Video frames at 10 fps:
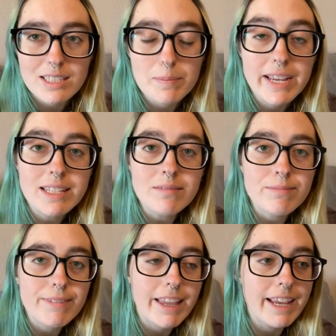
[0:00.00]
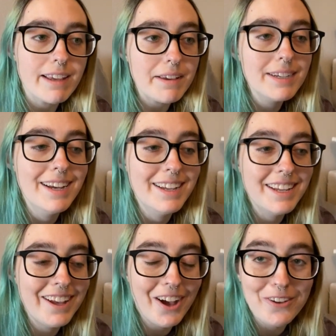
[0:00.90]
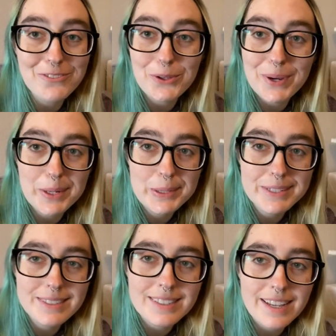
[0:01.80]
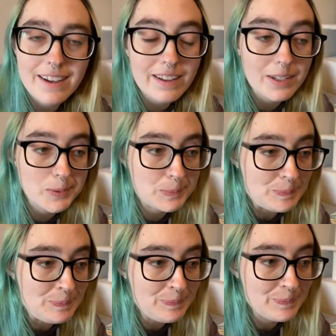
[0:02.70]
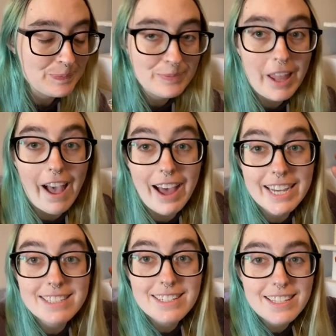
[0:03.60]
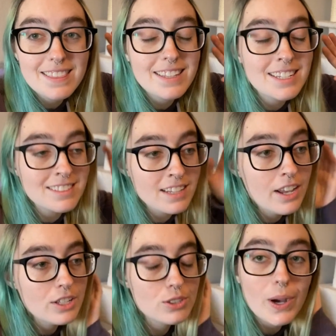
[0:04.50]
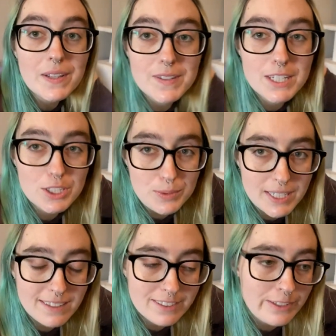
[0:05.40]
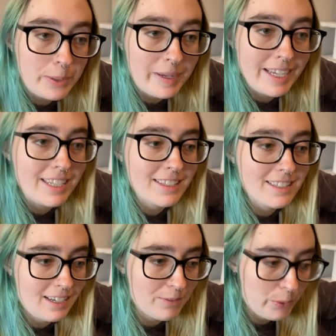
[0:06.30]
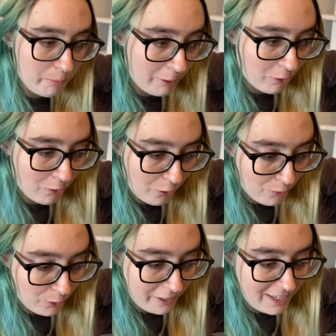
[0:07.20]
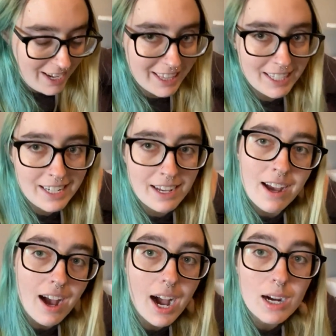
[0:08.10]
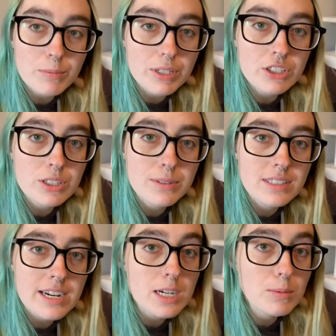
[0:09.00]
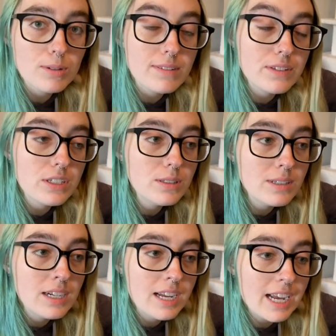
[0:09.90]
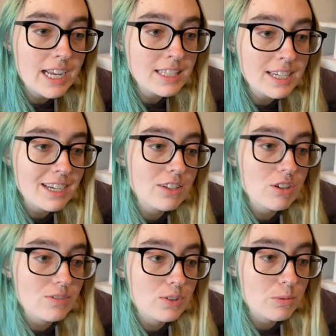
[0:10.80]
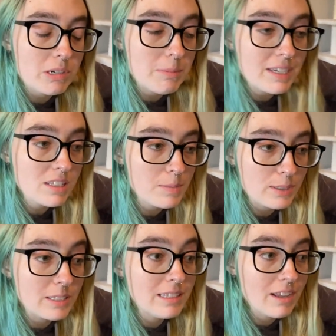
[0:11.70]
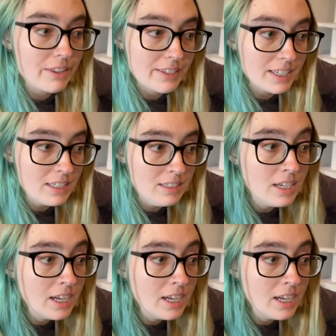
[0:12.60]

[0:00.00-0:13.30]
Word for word: been like a few hours. Um, I did things. So I finished reading The Snowman and then I filmed my review for it and like I'm pretty sure it was a terrible review and like I talked for 20 minutes about nothing